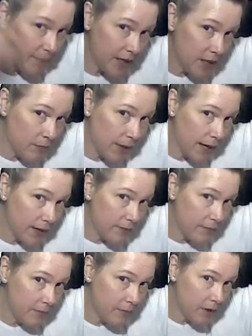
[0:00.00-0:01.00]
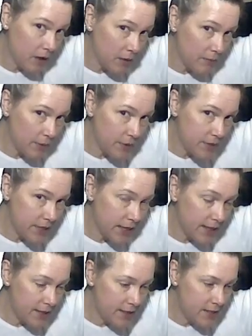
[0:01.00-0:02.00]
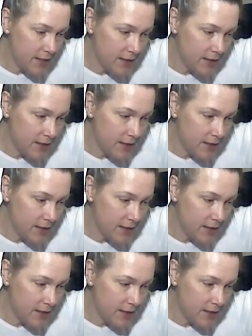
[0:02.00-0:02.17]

pin the bottom on both sides,